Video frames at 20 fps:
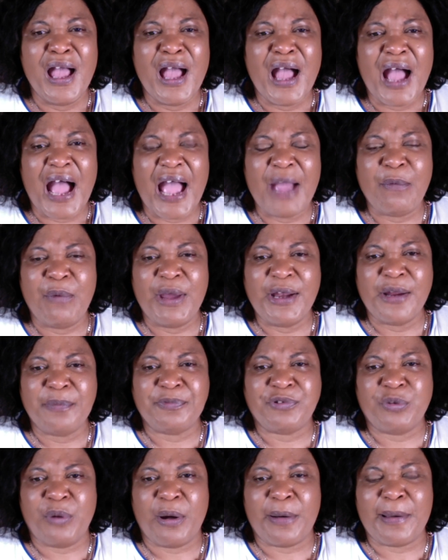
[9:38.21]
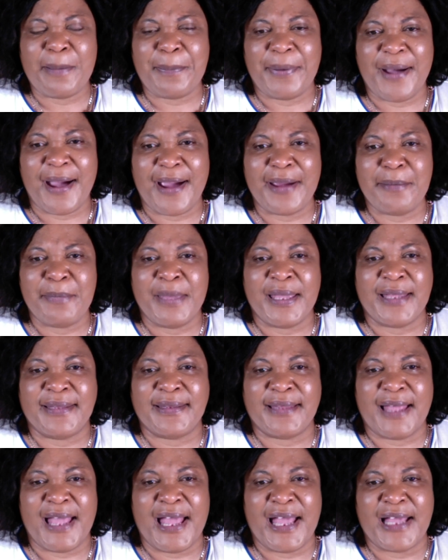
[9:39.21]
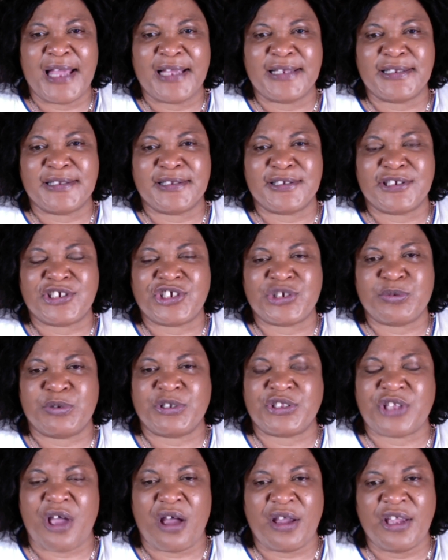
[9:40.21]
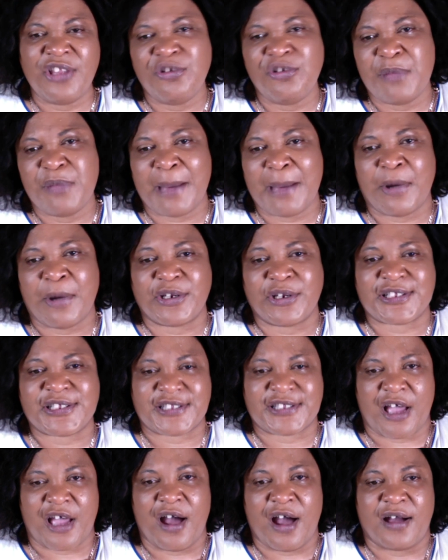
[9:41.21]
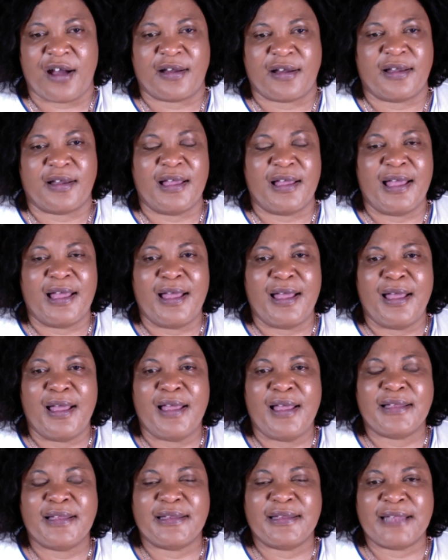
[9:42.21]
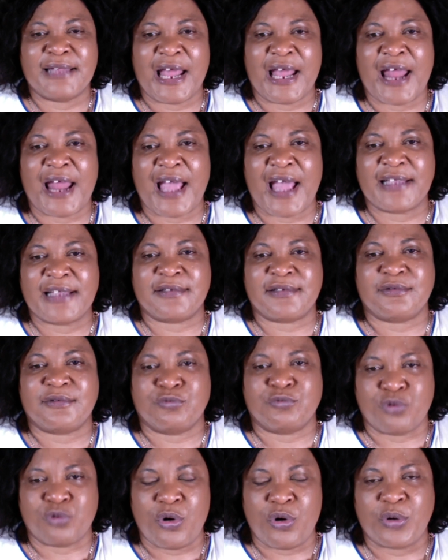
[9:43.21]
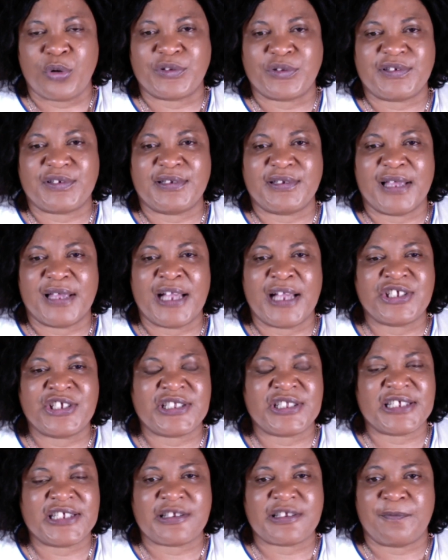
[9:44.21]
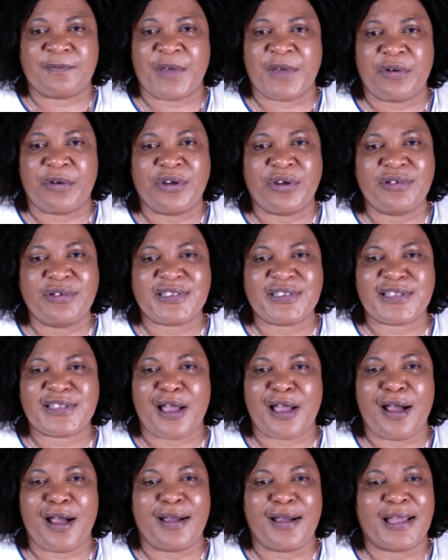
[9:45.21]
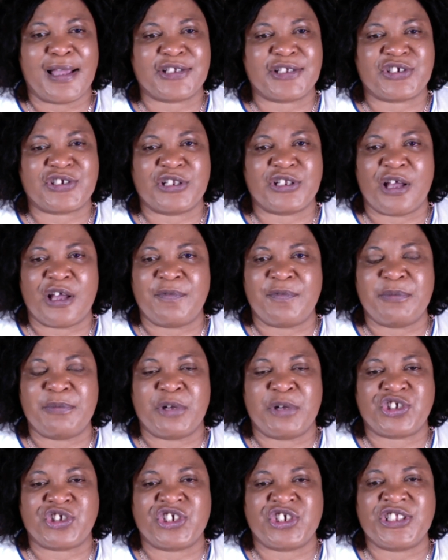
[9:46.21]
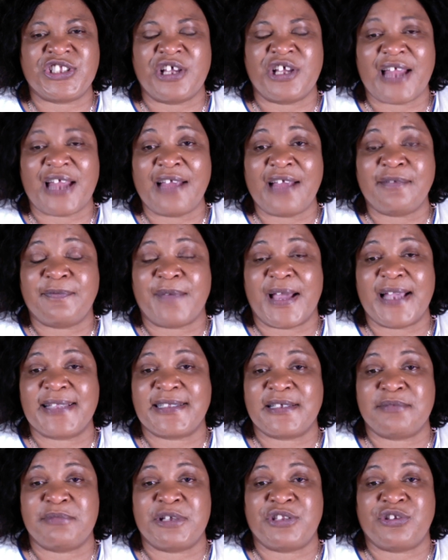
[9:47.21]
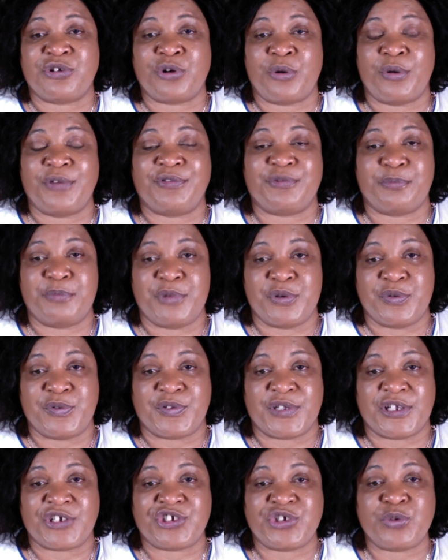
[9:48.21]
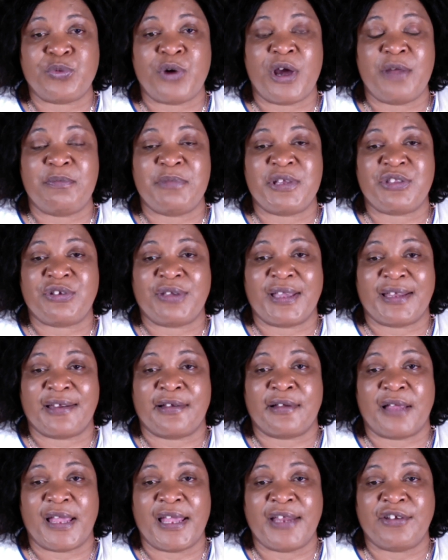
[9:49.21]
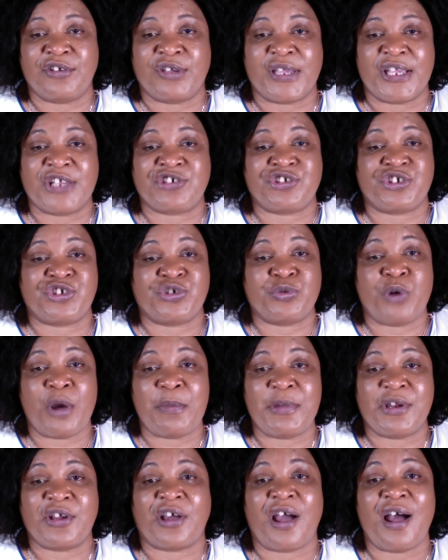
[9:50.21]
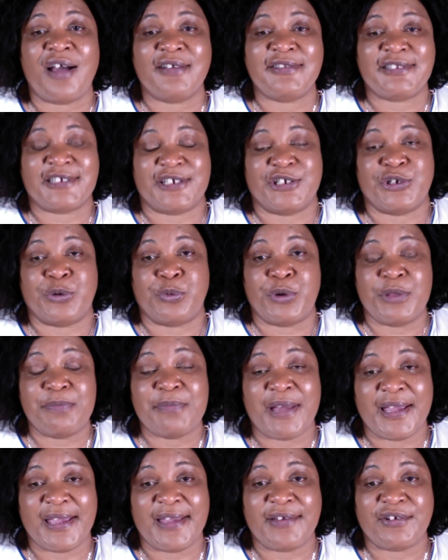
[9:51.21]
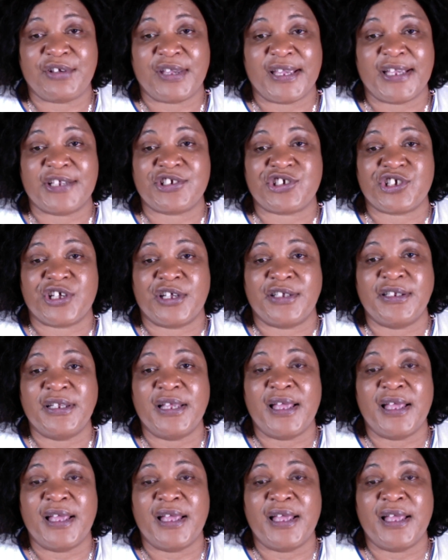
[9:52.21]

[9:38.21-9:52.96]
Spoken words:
I went up to her apartment and she was talking to me about the song that I wrote. And she said it's a very good song and she loved it, but she's not advising me to go into music. She wants me to get an education. She wants me to continue with my education